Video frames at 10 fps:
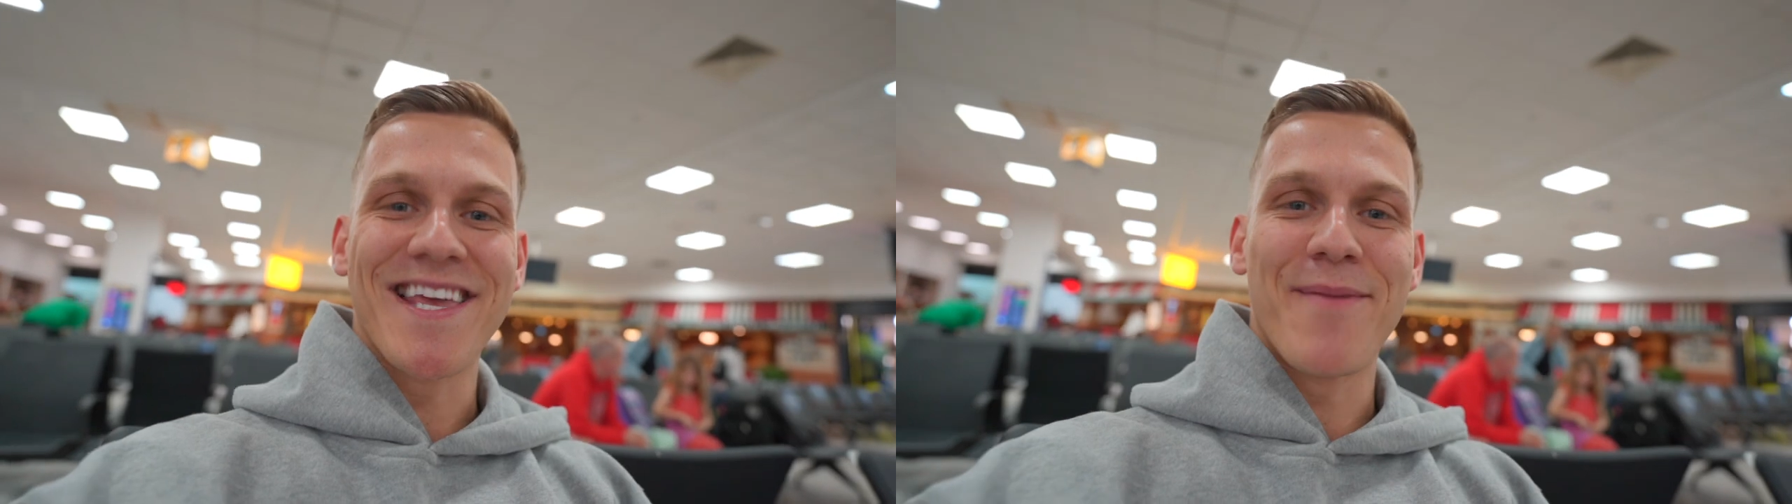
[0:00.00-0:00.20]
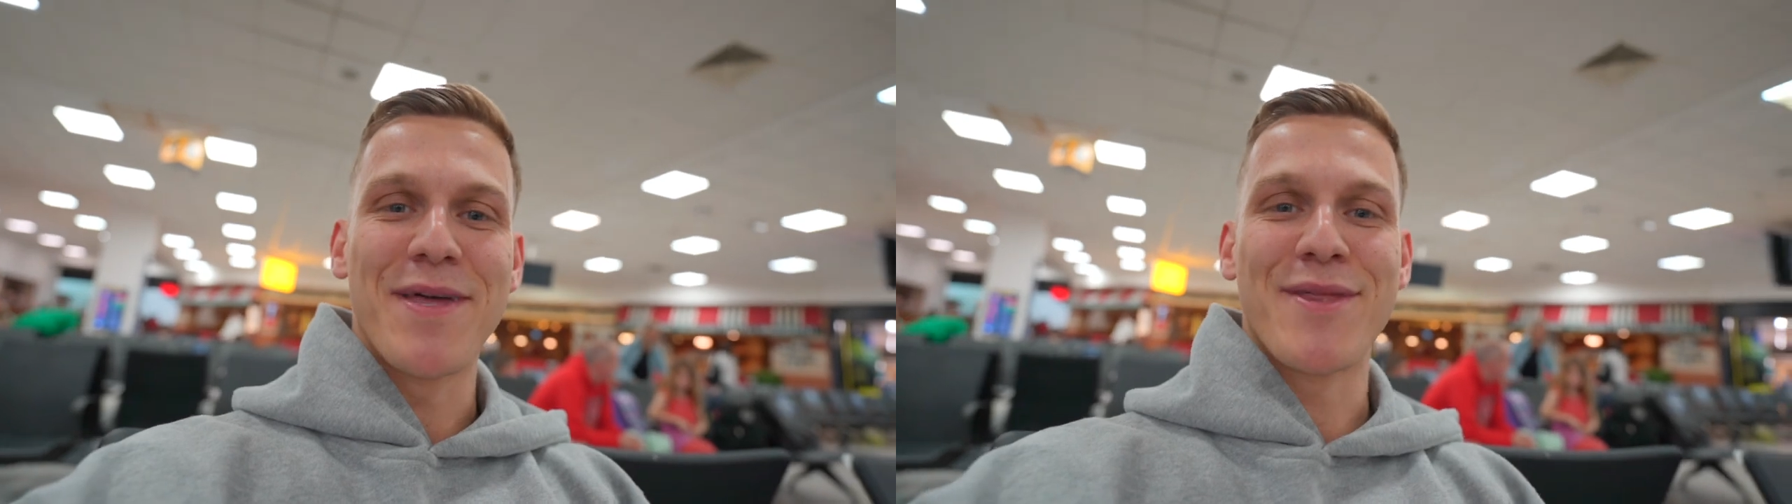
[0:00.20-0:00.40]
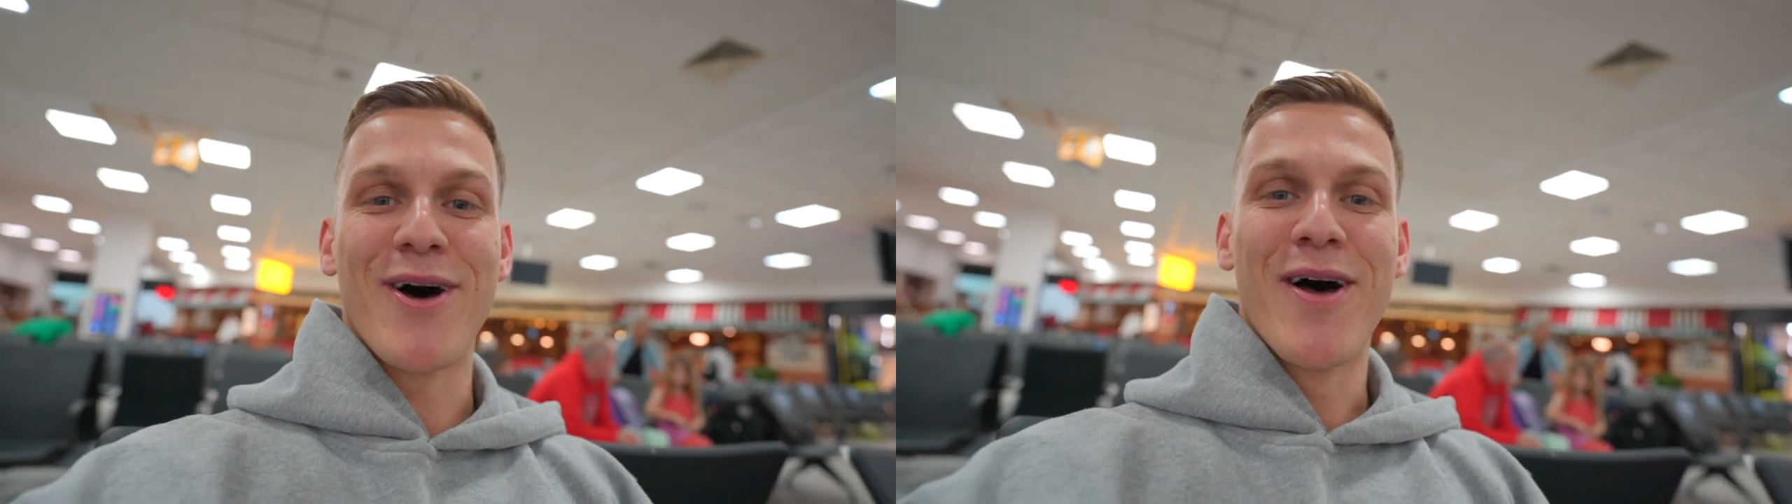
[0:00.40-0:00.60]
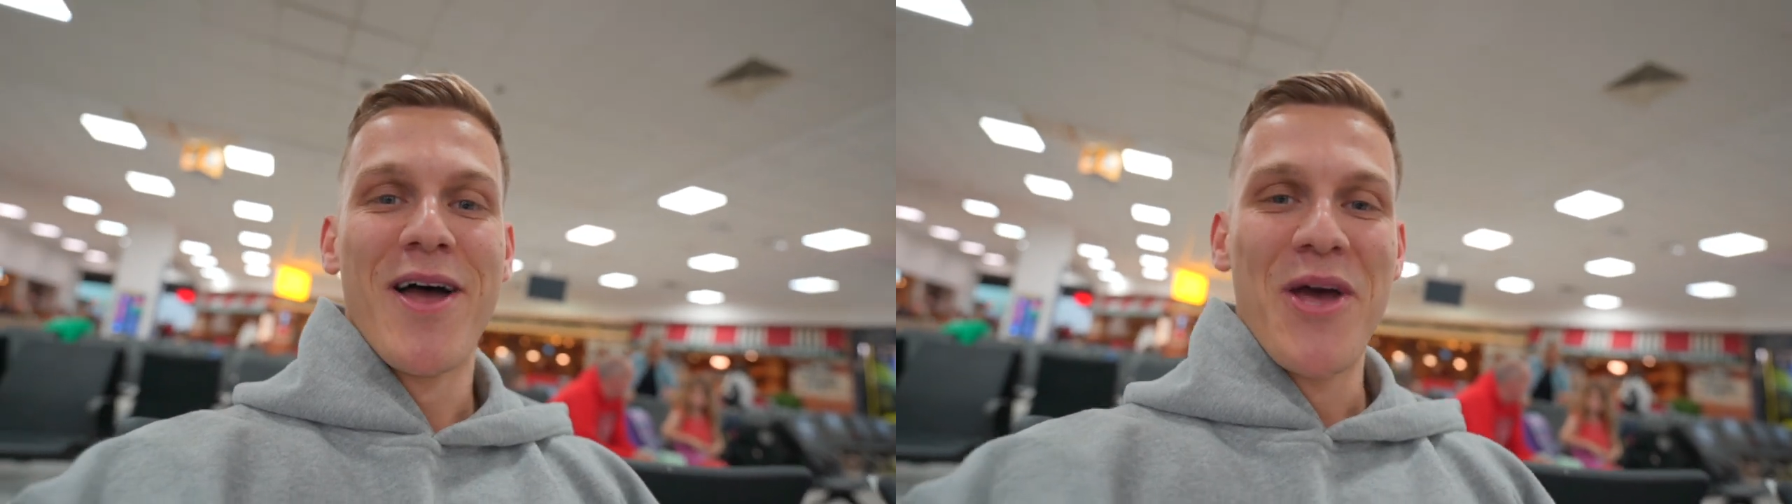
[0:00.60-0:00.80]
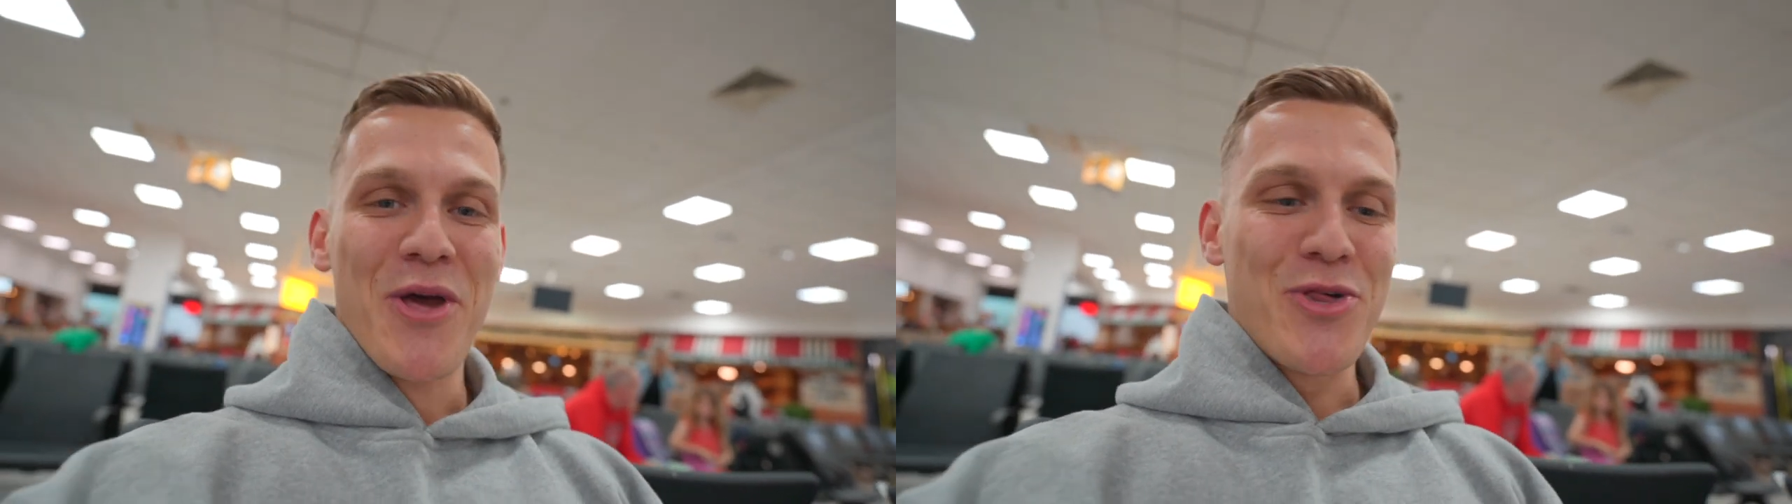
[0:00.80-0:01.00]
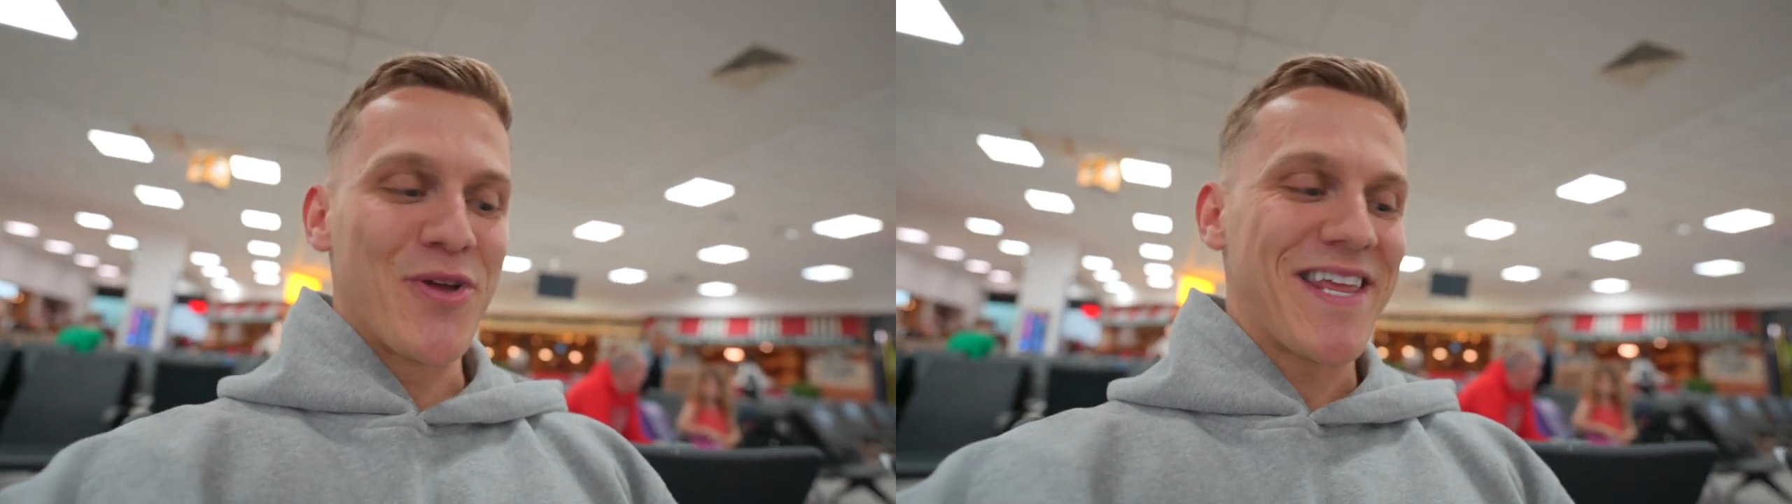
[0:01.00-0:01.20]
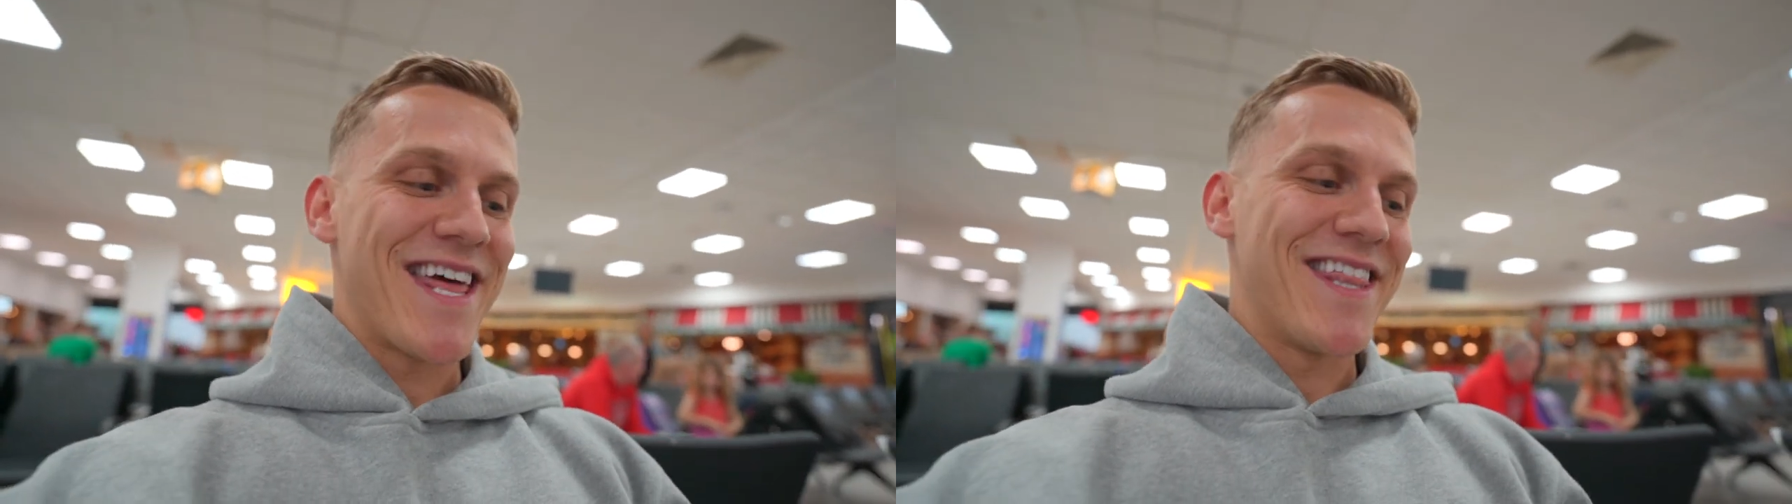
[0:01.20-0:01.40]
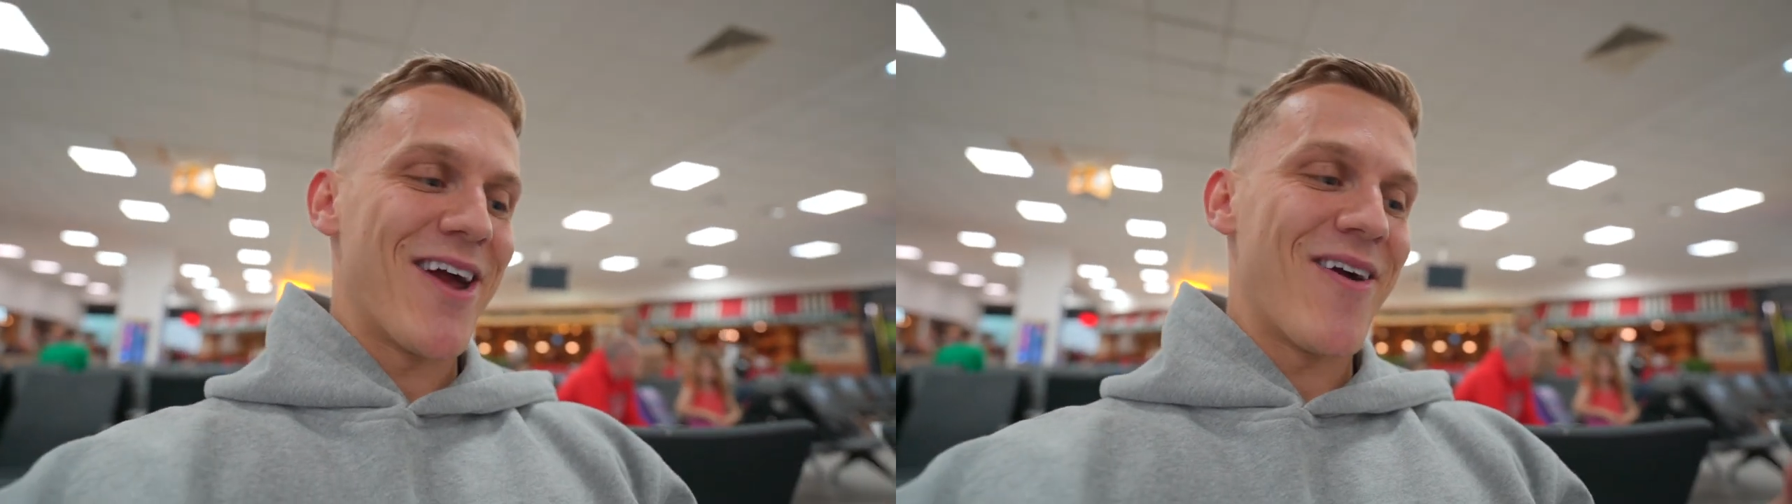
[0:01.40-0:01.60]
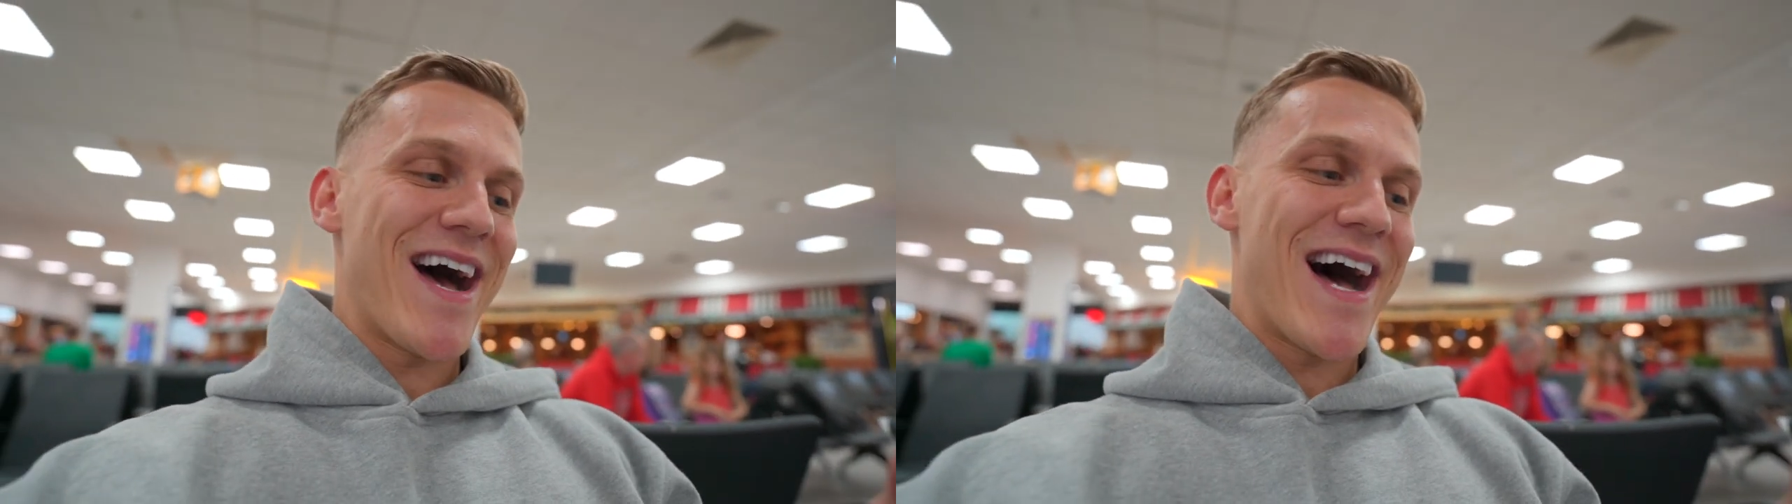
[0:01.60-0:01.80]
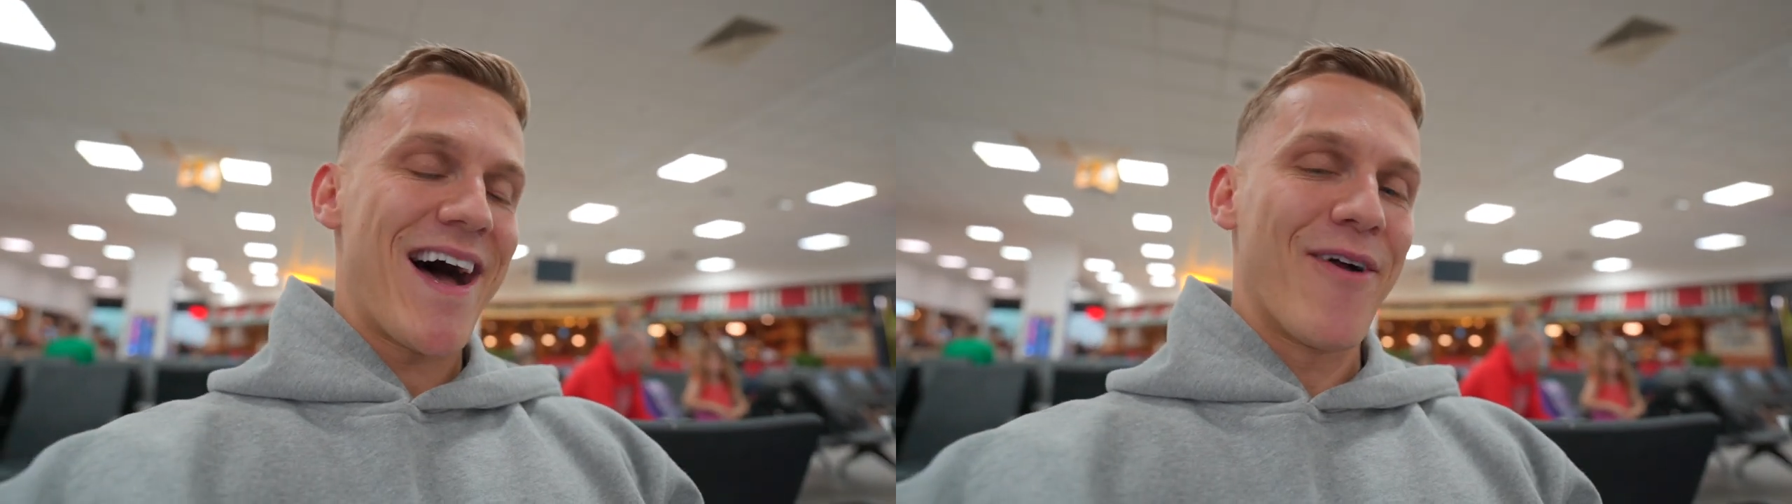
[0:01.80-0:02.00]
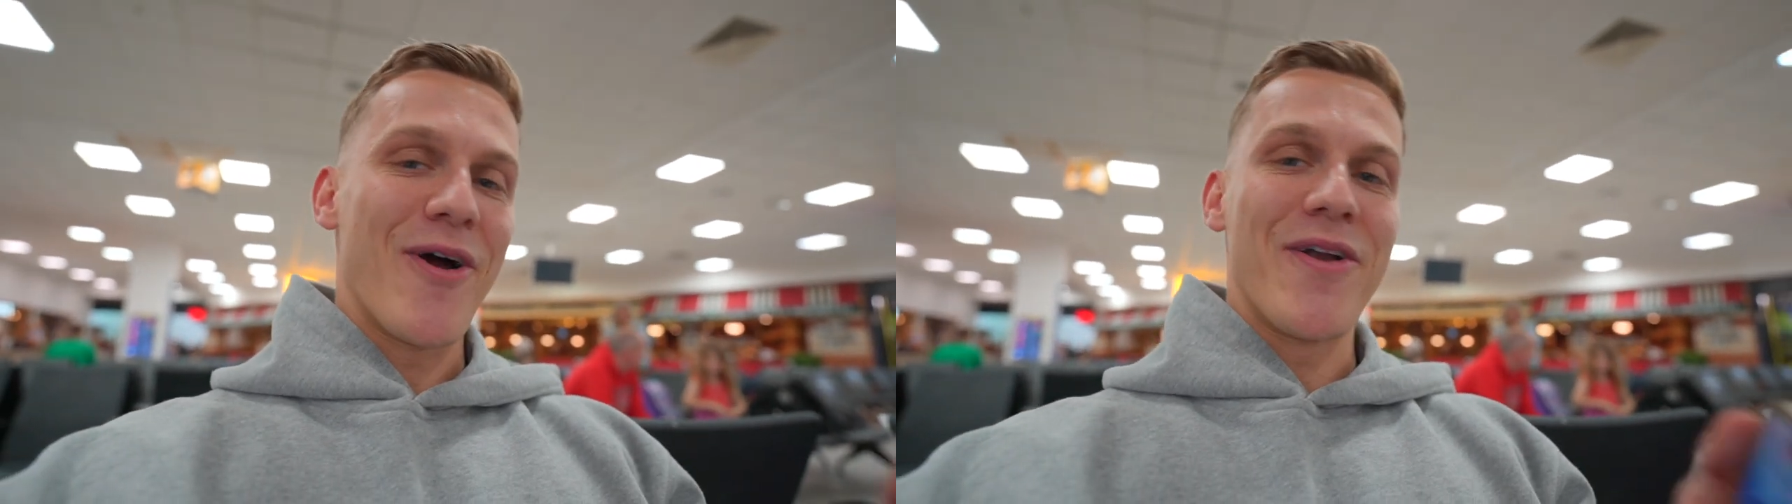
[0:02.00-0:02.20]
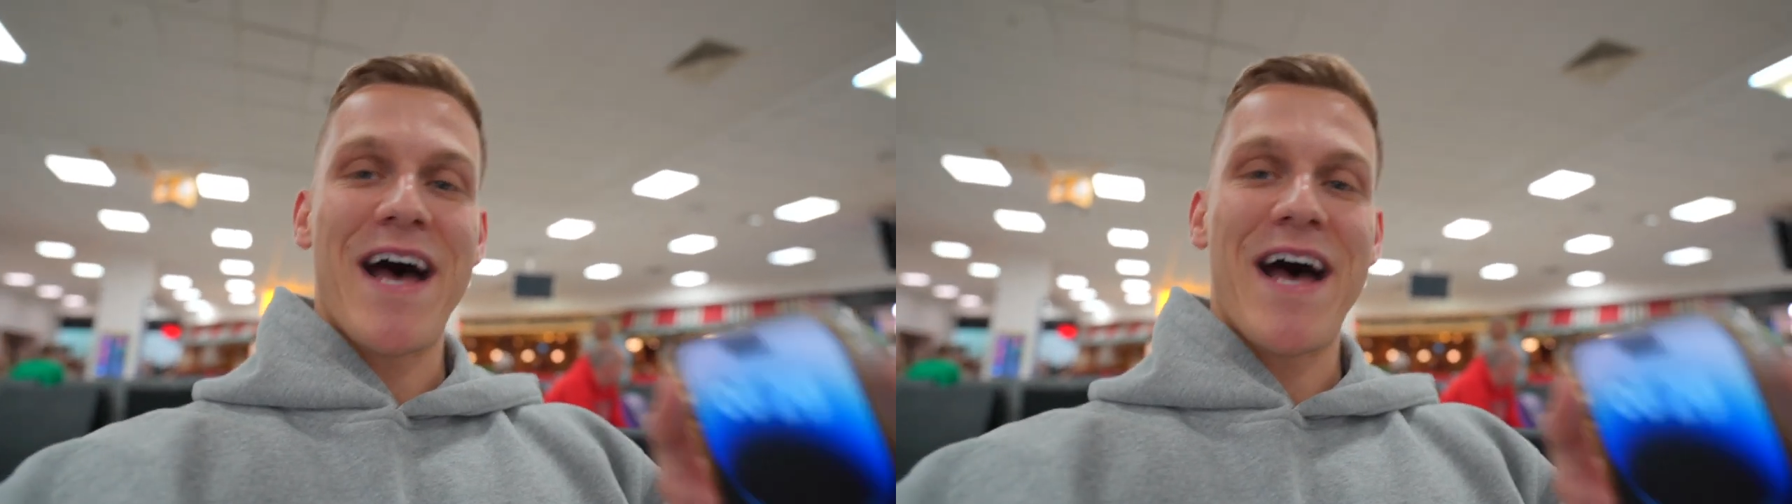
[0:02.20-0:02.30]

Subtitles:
to Ibiza. Should get there at around